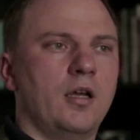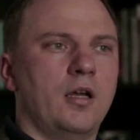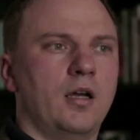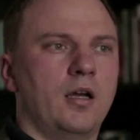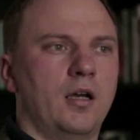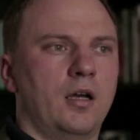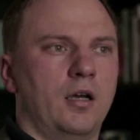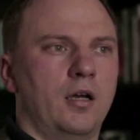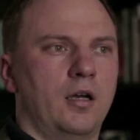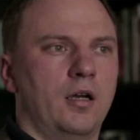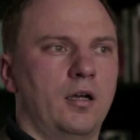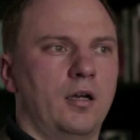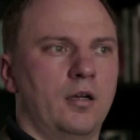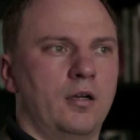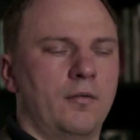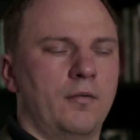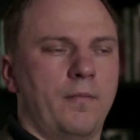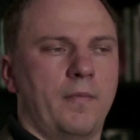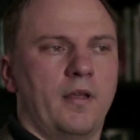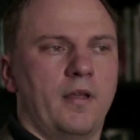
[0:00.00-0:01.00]

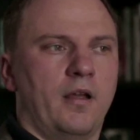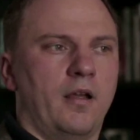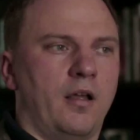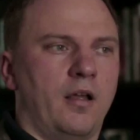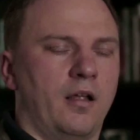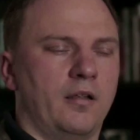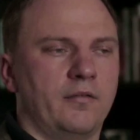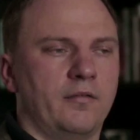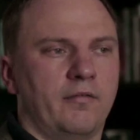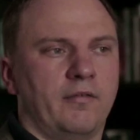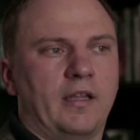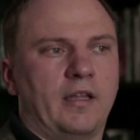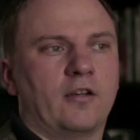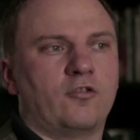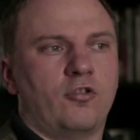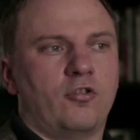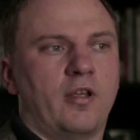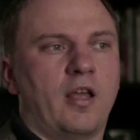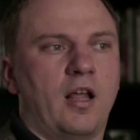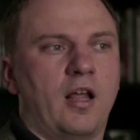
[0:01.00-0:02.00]
that
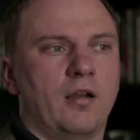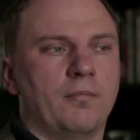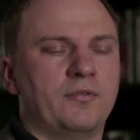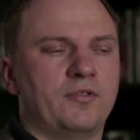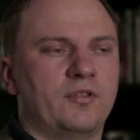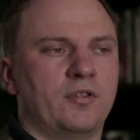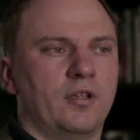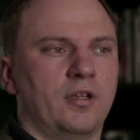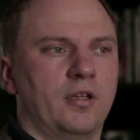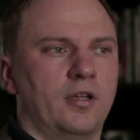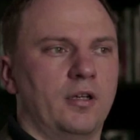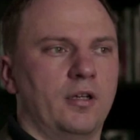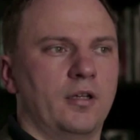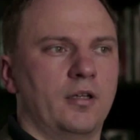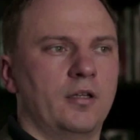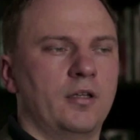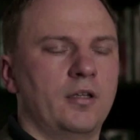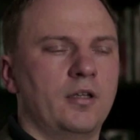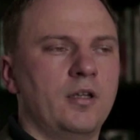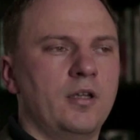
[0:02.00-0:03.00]
actually helps
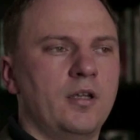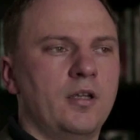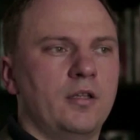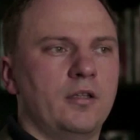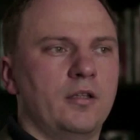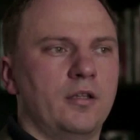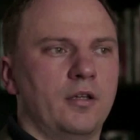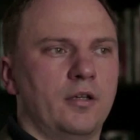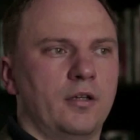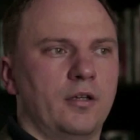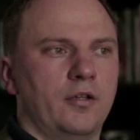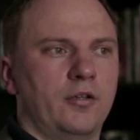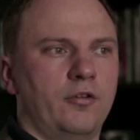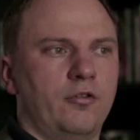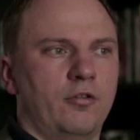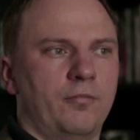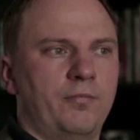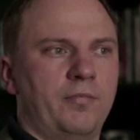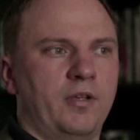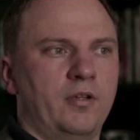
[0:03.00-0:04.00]
the
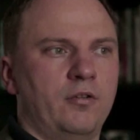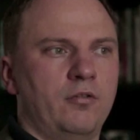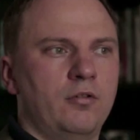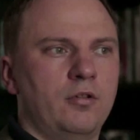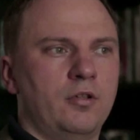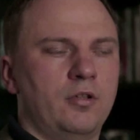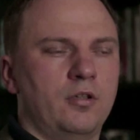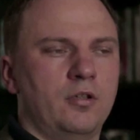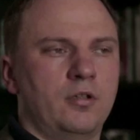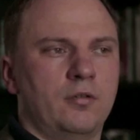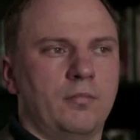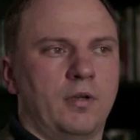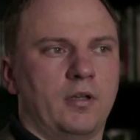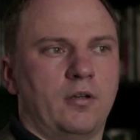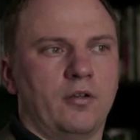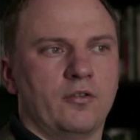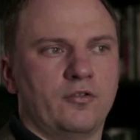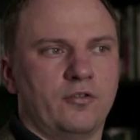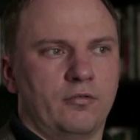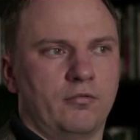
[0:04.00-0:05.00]
European Union, but
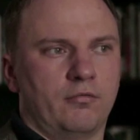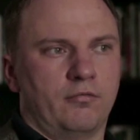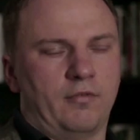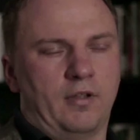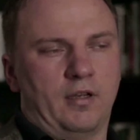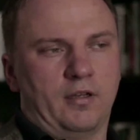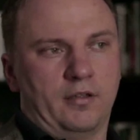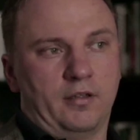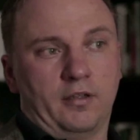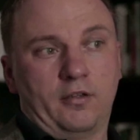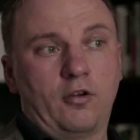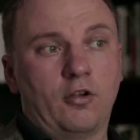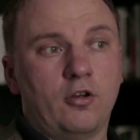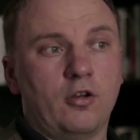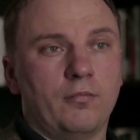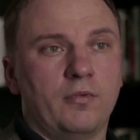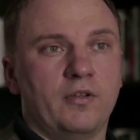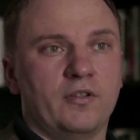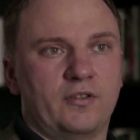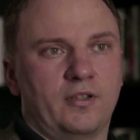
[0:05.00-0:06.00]
also the
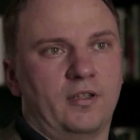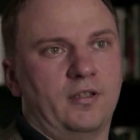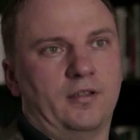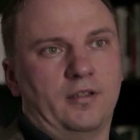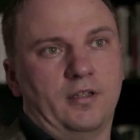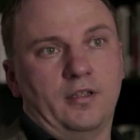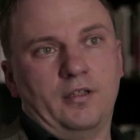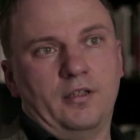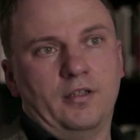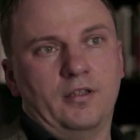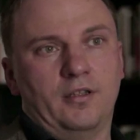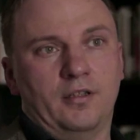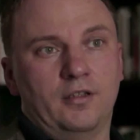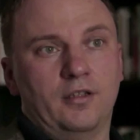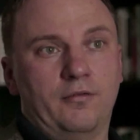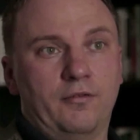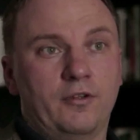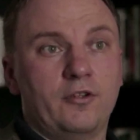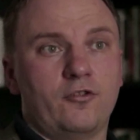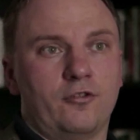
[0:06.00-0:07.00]
economies and
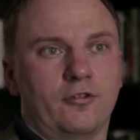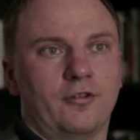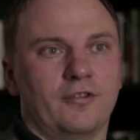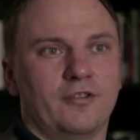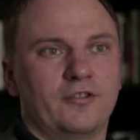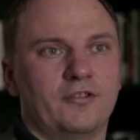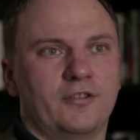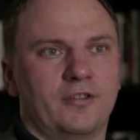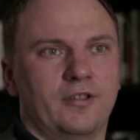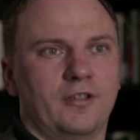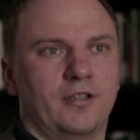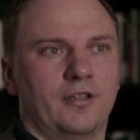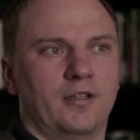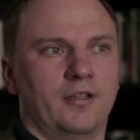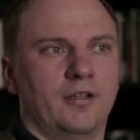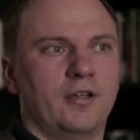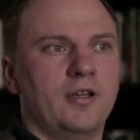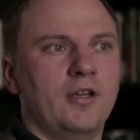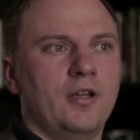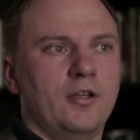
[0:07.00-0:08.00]
individuals
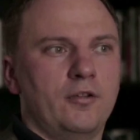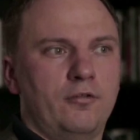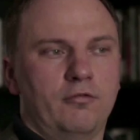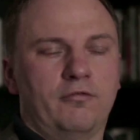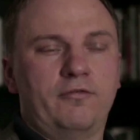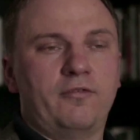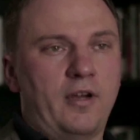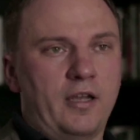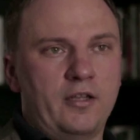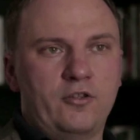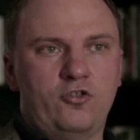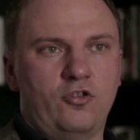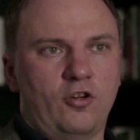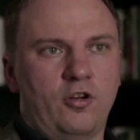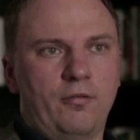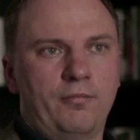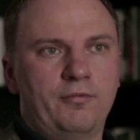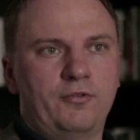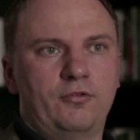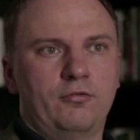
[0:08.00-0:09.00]
to find
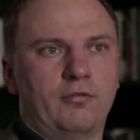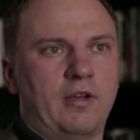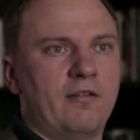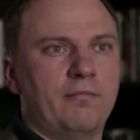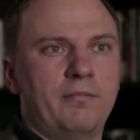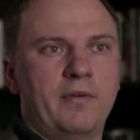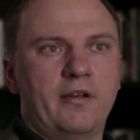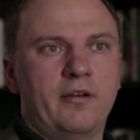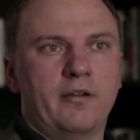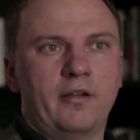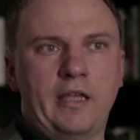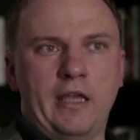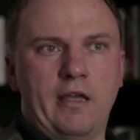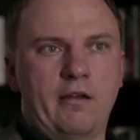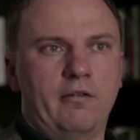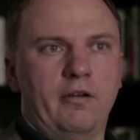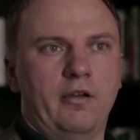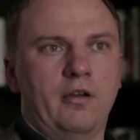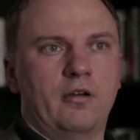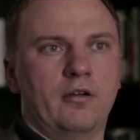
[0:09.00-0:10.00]
jobs, to have better
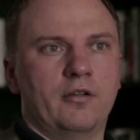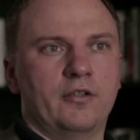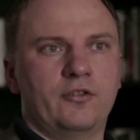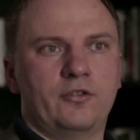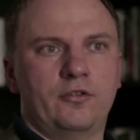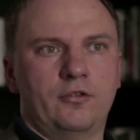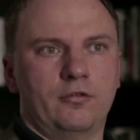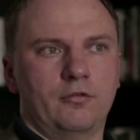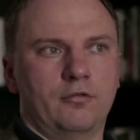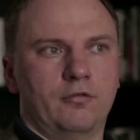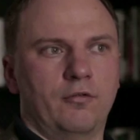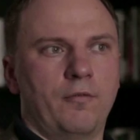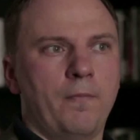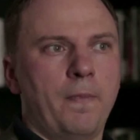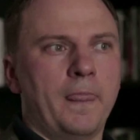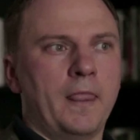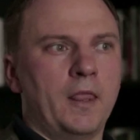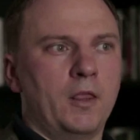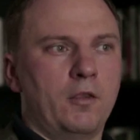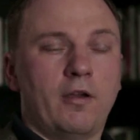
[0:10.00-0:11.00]
careers, to
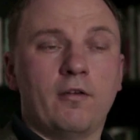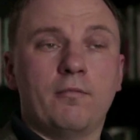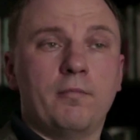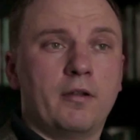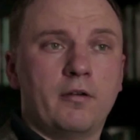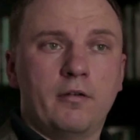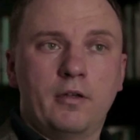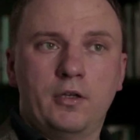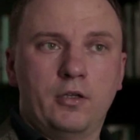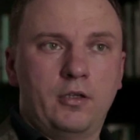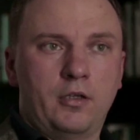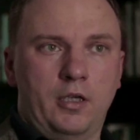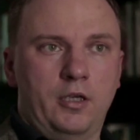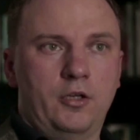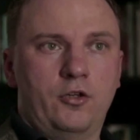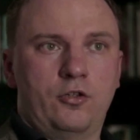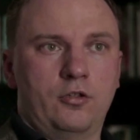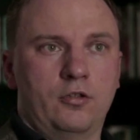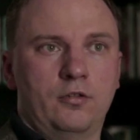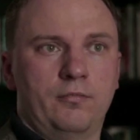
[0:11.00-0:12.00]
have better
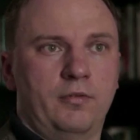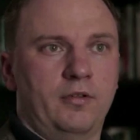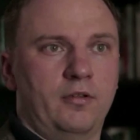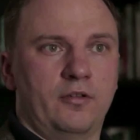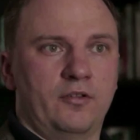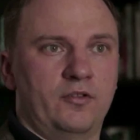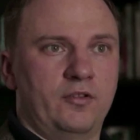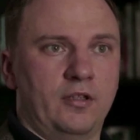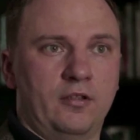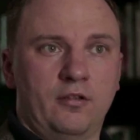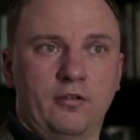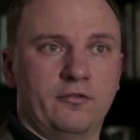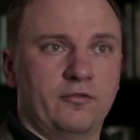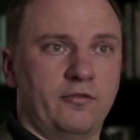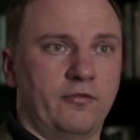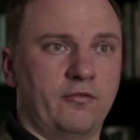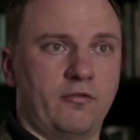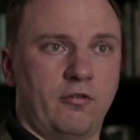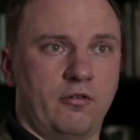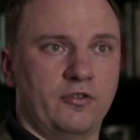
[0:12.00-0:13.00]
education, because that also
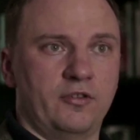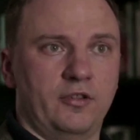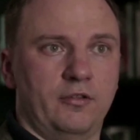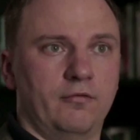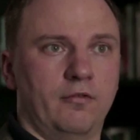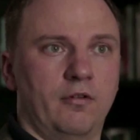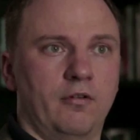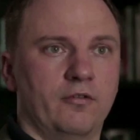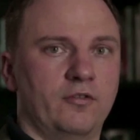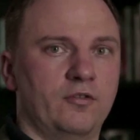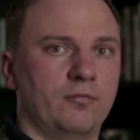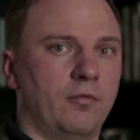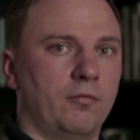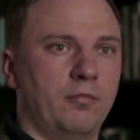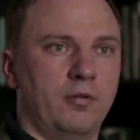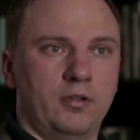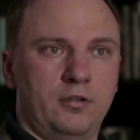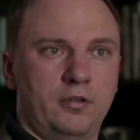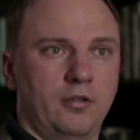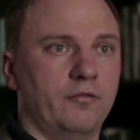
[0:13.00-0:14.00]
of course involves
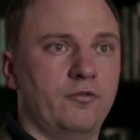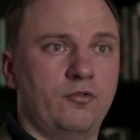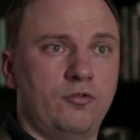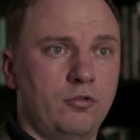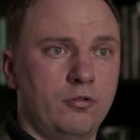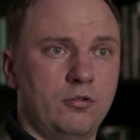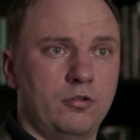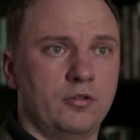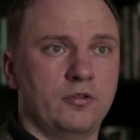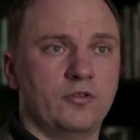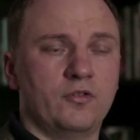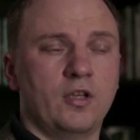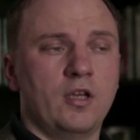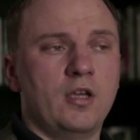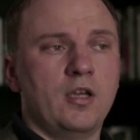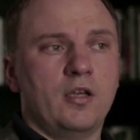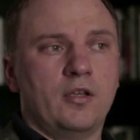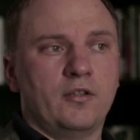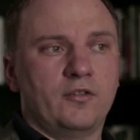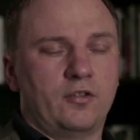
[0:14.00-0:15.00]
mobility of students.
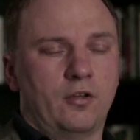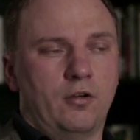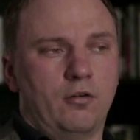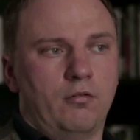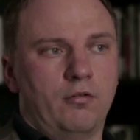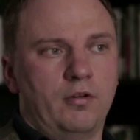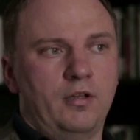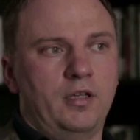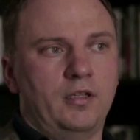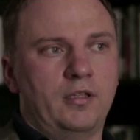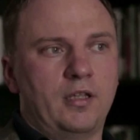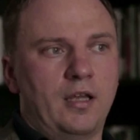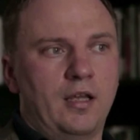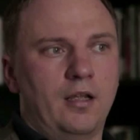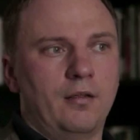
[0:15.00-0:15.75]
So it